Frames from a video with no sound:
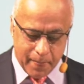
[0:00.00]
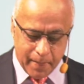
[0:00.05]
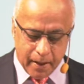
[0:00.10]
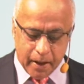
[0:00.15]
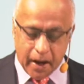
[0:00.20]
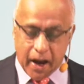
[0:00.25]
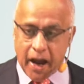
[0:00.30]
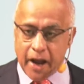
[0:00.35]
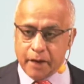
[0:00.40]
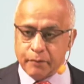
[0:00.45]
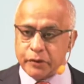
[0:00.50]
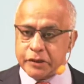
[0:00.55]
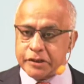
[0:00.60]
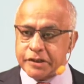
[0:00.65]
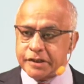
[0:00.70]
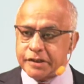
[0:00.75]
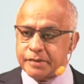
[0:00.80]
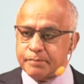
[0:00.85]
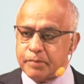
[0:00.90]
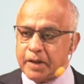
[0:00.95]
I
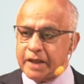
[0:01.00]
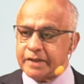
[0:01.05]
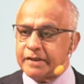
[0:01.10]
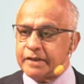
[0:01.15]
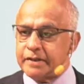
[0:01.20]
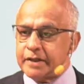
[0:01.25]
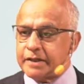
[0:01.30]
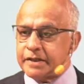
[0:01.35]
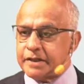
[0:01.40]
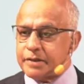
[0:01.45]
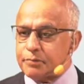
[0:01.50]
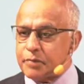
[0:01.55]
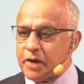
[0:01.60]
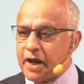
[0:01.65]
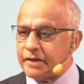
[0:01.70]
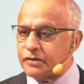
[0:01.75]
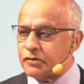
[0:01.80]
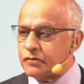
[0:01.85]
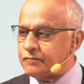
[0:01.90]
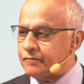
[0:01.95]
was pleasantly
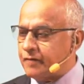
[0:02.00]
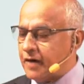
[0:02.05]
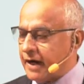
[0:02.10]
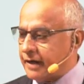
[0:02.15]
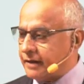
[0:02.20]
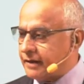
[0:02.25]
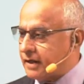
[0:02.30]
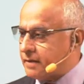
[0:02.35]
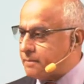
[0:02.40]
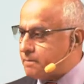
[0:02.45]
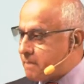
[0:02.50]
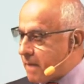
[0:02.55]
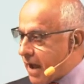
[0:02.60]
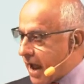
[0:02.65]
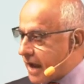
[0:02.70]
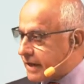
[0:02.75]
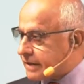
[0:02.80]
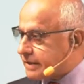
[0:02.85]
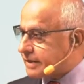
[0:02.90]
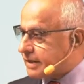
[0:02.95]
surprised to find that
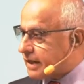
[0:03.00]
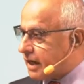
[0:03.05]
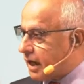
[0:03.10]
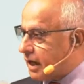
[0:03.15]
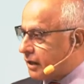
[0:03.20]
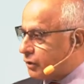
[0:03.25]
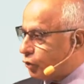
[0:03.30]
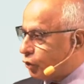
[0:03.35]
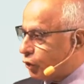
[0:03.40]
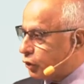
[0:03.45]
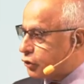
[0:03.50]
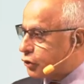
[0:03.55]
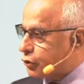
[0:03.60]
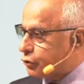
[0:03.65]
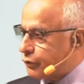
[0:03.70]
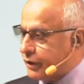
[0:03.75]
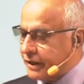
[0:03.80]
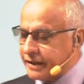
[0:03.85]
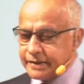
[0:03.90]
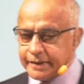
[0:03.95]
banks are also
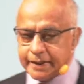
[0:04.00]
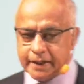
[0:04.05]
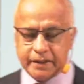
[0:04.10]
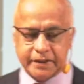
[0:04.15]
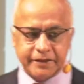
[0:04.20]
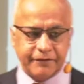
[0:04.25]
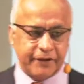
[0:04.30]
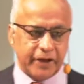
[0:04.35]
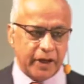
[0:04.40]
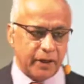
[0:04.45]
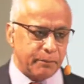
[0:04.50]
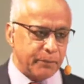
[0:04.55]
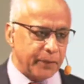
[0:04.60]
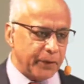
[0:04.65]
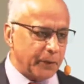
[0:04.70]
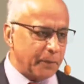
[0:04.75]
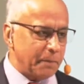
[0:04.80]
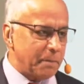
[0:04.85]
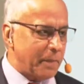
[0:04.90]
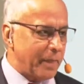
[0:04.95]
doing skill development.
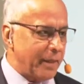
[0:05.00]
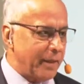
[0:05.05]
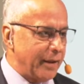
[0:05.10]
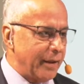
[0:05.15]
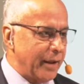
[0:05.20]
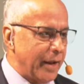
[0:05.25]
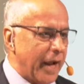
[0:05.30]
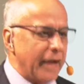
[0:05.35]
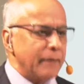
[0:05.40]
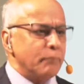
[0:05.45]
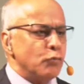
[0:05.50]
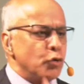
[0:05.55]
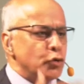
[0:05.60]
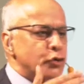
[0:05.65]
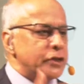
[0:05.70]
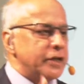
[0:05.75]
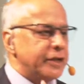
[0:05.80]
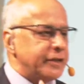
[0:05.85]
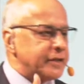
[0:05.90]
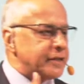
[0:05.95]
And
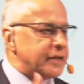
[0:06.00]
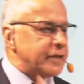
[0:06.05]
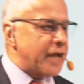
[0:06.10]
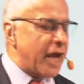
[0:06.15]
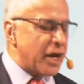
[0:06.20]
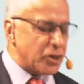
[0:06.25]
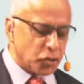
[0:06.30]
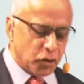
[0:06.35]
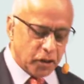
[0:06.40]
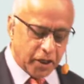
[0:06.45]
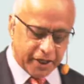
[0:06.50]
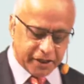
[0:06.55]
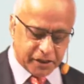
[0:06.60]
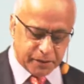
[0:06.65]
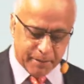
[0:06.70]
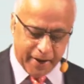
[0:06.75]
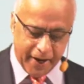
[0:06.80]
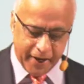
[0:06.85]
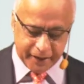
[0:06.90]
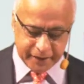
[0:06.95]
mostly these are nationalized
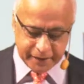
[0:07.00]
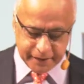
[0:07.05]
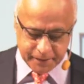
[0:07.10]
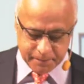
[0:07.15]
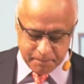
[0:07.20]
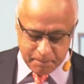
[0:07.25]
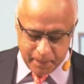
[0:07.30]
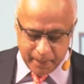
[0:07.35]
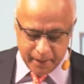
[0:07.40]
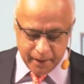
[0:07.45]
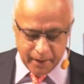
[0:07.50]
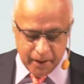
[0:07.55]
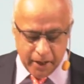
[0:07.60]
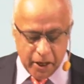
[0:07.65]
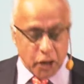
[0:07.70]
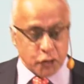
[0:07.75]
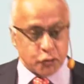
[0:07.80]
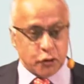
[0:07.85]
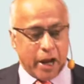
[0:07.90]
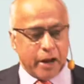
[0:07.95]
banks.
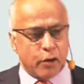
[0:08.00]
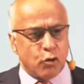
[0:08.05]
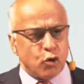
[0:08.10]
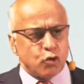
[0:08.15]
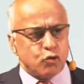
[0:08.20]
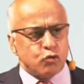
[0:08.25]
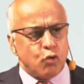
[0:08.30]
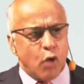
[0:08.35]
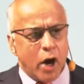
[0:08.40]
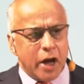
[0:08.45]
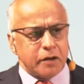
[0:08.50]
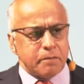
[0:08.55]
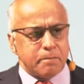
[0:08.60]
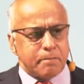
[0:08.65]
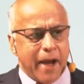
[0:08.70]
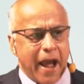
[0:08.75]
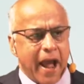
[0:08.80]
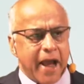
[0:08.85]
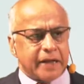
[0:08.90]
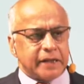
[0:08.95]
So I go to one
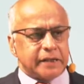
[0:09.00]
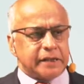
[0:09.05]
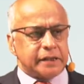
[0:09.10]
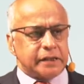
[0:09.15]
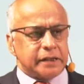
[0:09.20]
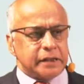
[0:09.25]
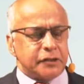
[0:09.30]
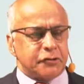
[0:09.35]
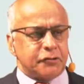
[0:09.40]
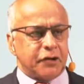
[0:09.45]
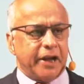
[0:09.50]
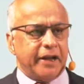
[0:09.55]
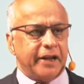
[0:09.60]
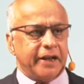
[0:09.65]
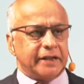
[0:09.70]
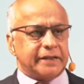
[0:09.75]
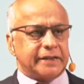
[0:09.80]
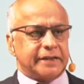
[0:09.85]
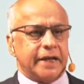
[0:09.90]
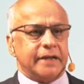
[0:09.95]
bank's
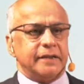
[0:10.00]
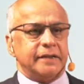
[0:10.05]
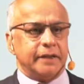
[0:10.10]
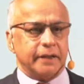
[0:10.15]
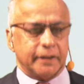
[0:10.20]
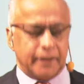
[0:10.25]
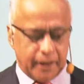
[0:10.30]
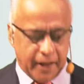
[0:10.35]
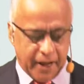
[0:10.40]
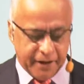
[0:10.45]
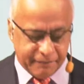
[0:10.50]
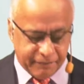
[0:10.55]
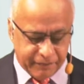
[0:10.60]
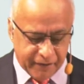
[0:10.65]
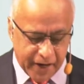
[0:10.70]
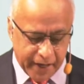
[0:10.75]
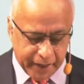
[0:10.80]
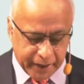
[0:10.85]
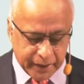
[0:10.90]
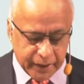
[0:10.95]
training center and I
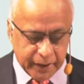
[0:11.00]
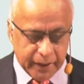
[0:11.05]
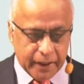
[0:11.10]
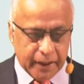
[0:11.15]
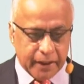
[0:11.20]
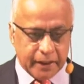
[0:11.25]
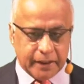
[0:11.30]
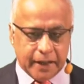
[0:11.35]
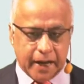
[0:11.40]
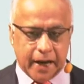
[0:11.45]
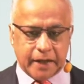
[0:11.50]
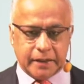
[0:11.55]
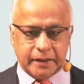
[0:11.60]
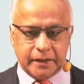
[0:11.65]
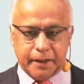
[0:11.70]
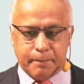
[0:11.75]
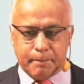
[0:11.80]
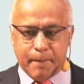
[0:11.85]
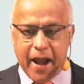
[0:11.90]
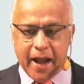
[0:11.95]
find that
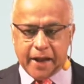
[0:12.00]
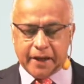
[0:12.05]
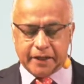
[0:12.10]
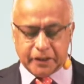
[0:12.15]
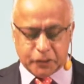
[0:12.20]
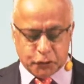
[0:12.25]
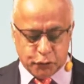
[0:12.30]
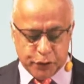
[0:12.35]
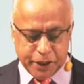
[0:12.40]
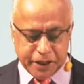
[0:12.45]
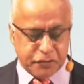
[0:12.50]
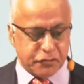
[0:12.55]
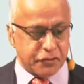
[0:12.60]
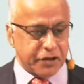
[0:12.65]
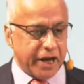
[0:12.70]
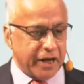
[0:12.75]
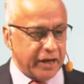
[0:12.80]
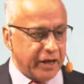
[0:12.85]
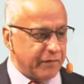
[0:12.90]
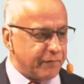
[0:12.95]
the bank is doing
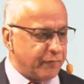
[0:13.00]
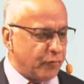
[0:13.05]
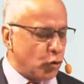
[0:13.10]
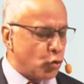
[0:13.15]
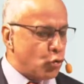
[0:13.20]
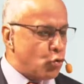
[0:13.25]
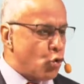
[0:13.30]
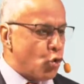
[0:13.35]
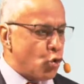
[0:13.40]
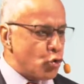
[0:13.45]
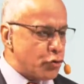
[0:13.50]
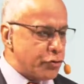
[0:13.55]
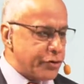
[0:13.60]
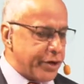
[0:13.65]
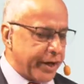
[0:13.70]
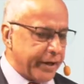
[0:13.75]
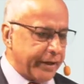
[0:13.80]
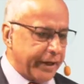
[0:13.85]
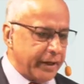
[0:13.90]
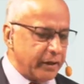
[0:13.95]
training for goat
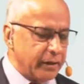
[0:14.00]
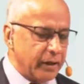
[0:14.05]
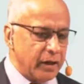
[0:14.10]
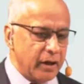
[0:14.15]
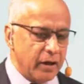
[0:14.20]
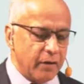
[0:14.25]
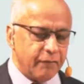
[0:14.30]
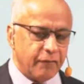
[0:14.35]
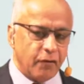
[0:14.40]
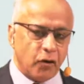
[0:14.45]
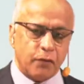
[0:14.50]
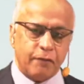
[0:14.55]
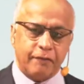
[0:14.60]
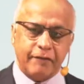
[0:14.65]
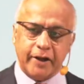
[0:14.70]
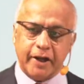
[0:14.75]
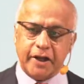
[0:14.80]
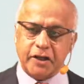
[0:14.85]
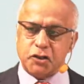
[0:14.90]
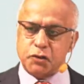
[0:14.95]
rearing for
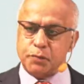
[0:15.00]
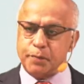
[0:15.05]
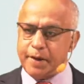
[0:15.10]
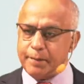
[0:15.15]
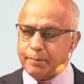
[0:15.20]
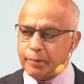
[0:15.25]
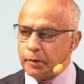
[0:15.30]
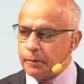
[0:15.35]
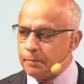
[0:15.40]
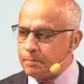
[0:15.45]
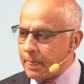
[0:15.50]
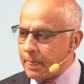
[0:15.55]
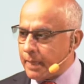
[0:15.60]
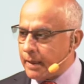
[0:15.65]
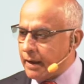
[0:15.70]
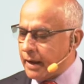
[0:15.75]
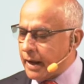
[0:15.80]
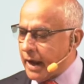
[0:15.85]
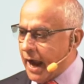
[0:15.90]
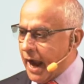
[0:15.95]
village people.
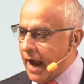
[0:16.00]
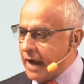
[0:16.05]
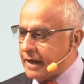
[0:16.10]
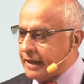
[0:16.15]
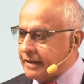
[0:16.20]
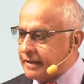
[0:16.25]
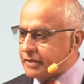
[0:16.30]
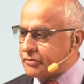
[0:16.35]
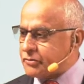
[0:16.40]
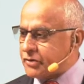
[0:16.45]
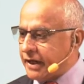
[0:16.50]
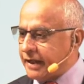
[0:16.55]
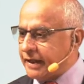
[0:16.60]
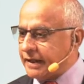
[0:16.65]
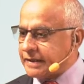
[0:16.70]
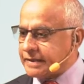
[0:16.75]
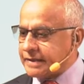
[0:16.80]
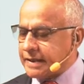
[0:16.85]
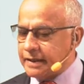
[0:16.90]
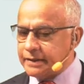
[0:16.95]
And in the
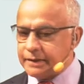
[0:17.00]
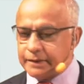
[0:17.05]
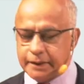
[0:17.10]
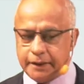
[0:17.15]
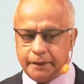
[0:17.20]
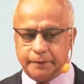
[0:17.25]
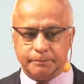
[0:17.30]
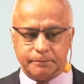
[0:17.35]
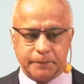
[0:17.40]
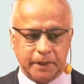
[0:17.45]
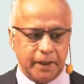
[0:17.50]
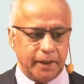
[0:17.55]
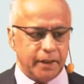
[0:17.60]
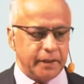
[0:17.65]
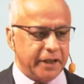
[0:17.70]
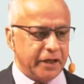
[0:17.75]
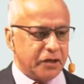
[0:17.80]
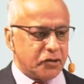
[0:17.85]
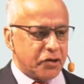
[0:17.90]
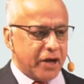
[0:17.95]
training center,
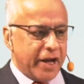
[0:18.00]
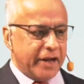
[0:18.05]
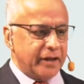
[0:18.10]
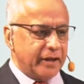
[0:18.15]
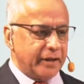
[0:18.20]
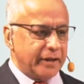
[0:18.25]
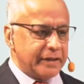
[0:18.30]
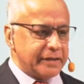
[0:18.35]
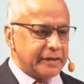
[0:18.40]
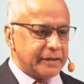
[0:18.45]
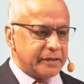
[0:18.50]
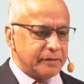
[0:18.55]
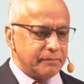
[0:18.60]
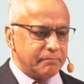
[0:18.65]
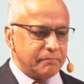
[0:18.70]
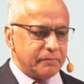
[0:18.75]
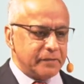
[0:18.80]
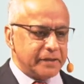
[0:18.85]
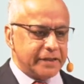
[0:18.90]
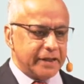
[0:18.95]
the trainer is
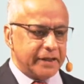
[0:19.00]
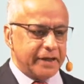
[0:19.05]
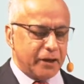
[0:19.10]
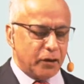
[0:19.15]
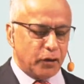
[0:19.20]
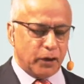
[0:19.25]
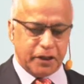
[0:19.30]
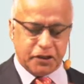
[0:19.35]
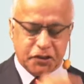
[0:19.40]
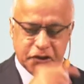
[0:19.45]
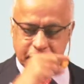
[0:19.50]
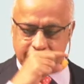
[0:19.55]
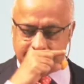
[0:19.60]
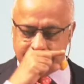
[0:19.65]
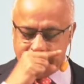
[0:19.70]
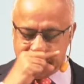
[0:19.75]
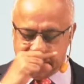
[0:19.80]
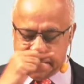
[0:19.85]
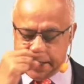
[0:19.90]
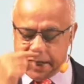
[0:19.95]
sitting on a
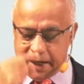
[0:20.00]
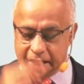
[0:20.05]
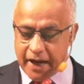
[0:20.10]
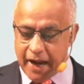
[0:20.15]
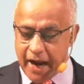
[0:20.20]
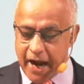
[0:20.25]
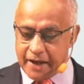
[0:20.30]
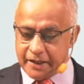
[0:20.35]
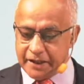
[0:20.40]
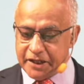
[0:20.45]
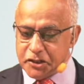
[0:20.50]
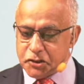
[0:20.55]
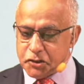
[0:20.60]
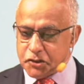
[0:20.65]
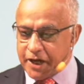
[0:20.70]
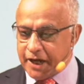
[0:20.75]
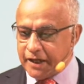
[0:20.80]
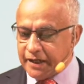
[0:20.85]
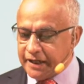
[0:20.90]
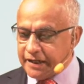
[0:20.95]
chair and the
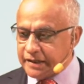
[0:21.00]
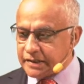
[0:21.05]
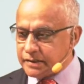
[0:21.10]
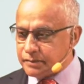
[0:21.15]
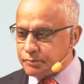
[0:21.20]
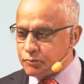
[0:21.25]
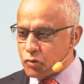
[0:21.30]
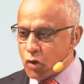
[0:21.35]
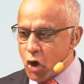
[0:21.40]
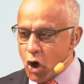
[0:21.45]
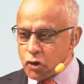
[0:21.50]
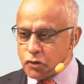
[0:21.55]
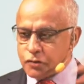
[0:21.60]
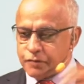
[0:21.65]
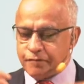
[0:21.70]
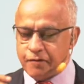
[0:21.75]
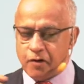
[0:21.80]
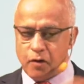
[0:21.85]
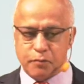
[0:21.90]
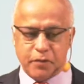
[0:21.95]
trainees brought
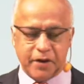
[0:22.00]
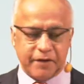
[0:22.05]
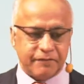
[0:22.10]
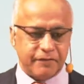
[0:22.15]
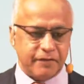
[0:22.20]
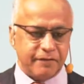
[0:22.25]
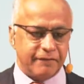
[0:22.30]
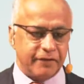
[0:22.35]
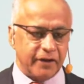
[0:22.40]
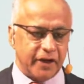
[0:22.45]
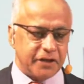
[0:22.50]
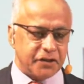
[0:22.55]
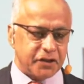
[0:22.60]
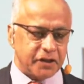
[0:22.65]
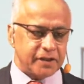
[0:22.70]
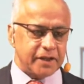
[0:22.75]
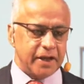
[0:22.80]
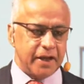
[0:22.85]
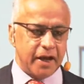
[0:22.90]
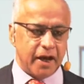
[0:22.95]
from different
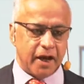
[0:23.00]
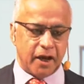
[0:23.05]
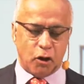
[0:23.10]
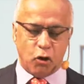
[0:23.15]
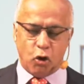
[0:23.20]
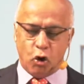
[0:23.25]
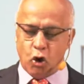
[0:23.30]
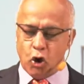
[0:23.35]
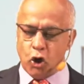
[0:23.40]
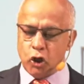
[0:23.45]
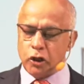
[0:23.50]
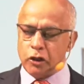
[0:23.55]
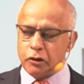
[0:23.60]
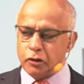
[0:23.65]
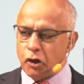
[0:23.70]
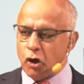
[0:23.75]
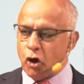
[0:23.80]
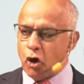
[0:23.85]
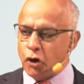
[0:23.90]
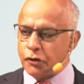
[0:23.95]
villages are all
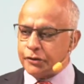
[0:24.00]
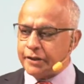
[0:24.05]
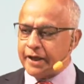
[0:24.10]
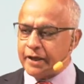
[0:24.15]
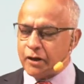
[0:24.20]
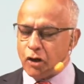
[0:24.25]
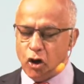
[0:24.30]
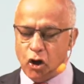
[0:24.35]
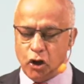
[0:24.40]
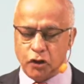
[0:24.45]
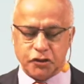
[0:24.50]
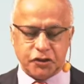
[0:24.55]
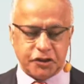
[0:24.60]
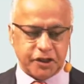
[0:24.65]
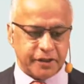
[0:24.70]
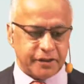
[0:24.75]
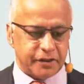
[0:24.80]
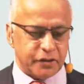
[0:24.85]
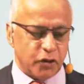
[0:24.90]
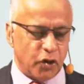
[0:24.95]
on their
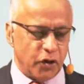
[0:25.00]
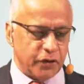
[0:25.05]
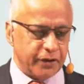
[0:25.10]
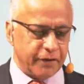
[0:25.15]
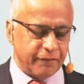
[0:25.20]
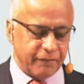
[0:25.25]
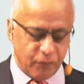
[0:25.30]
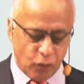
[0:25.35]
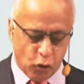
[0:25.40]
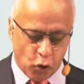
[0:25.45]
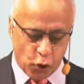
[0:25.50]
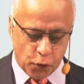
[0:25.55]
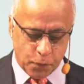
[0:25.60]
haunches on the floor.